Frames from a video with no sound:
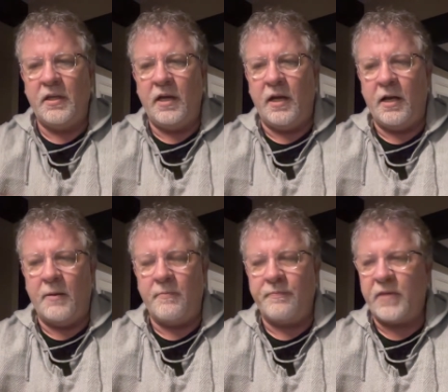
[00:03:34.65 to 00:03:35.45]

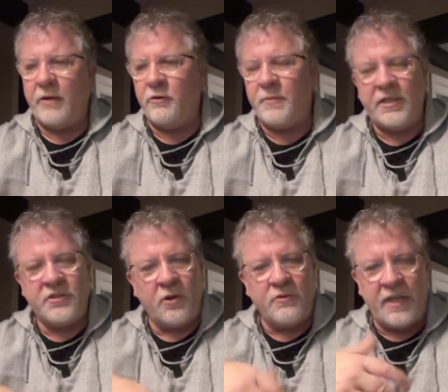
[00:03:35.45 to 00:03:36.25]
um, it would be
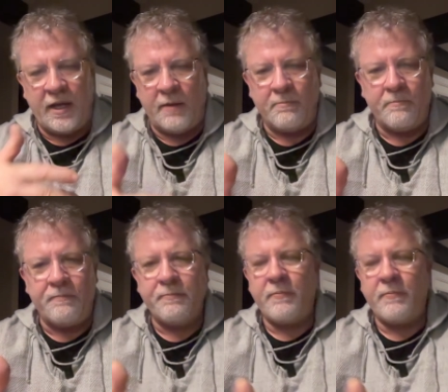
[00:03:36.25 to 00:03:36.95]
so dim.